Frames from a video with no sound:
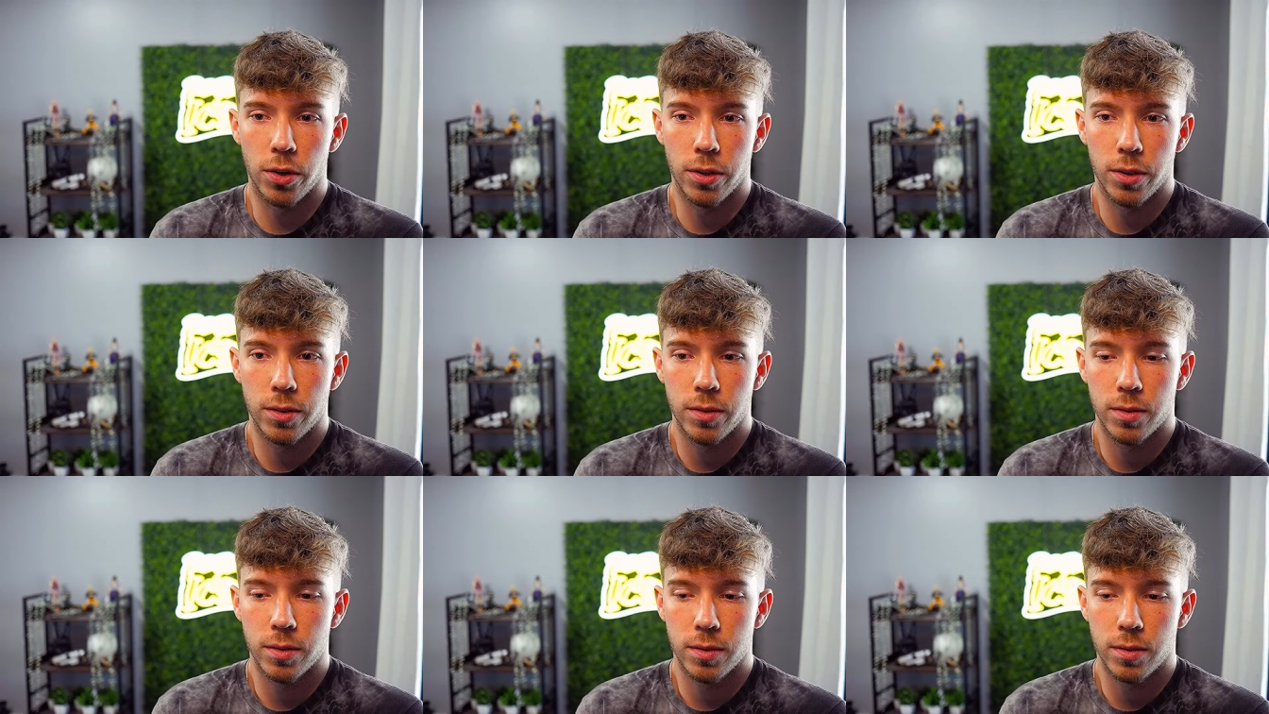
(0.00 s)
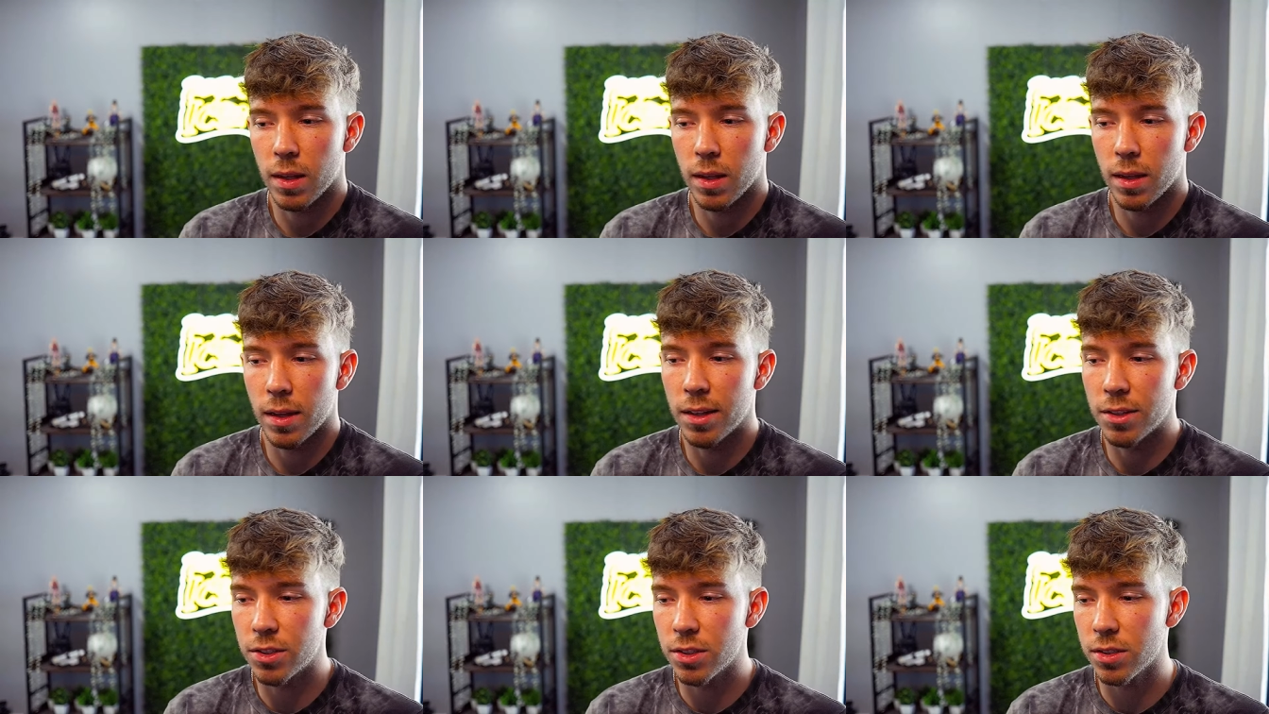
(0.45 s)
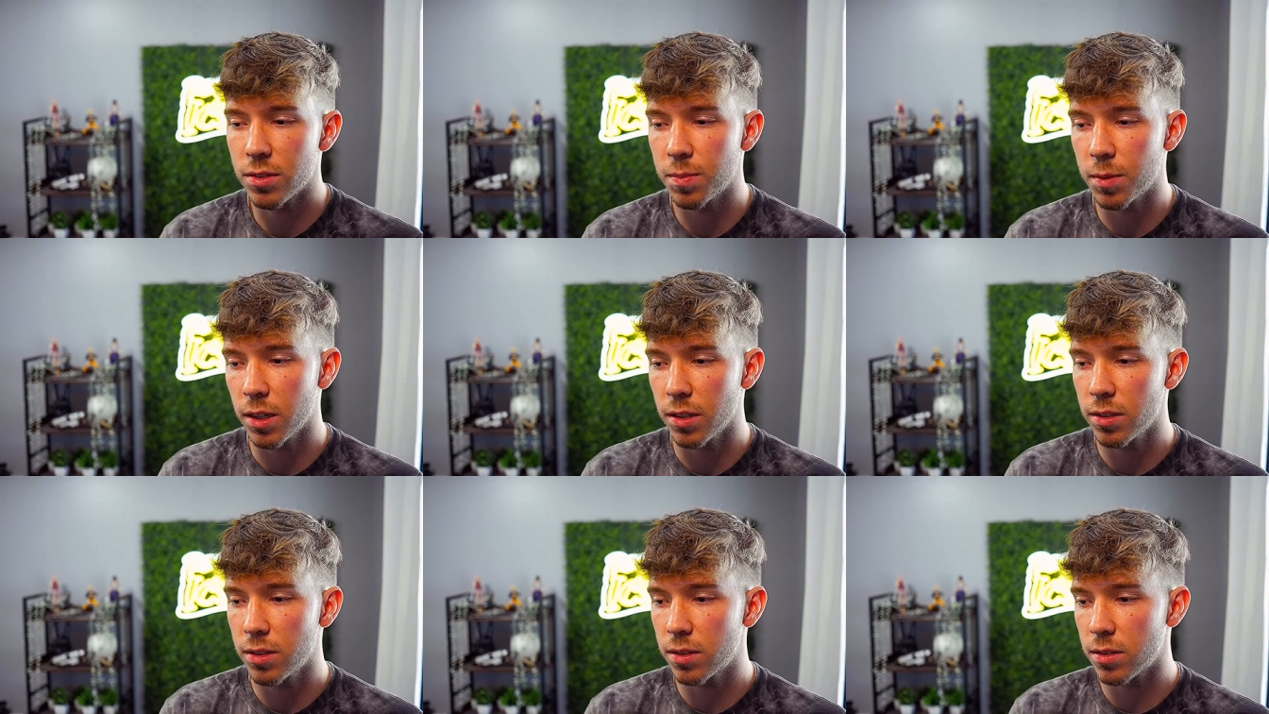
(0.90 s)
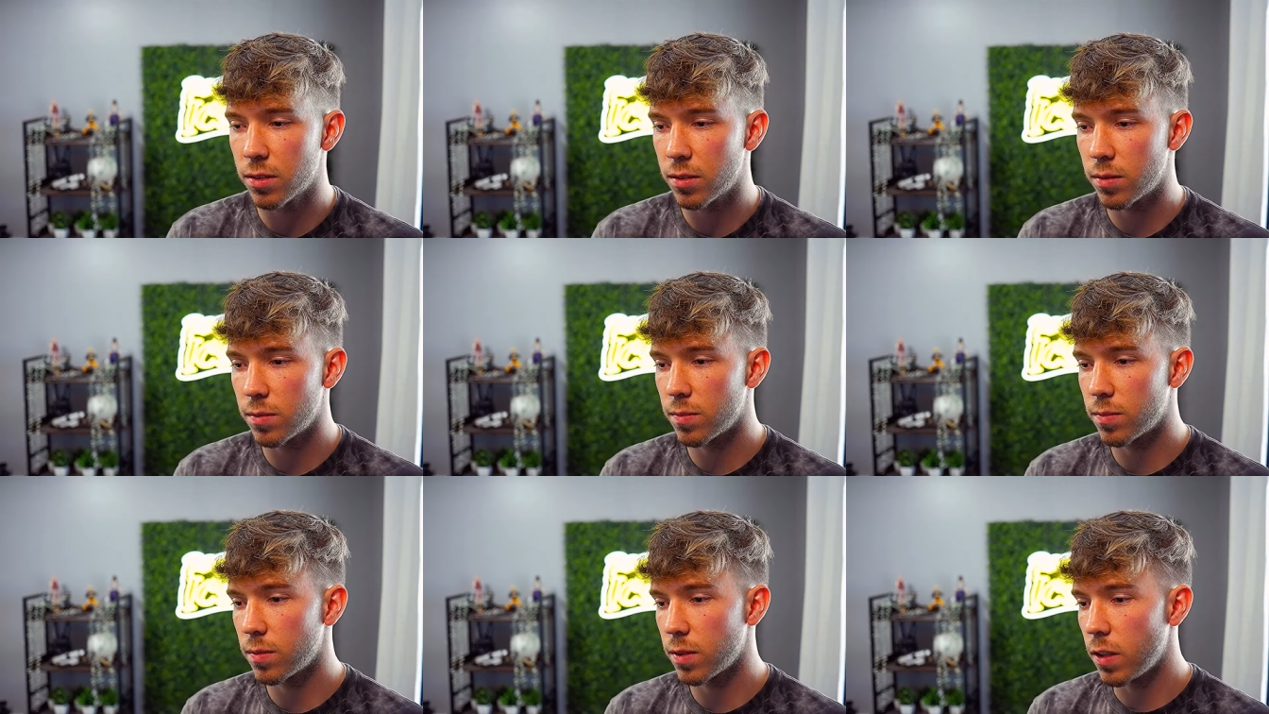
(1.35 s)
And it's just because
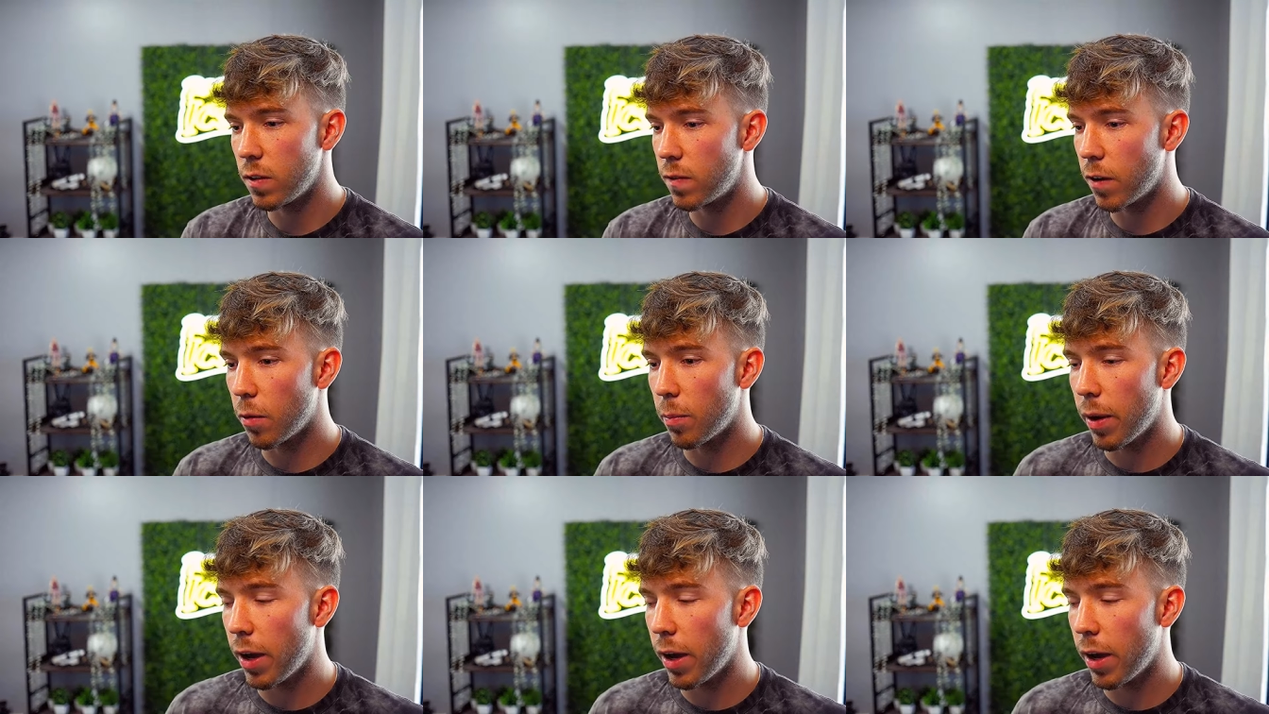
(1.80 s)
he felt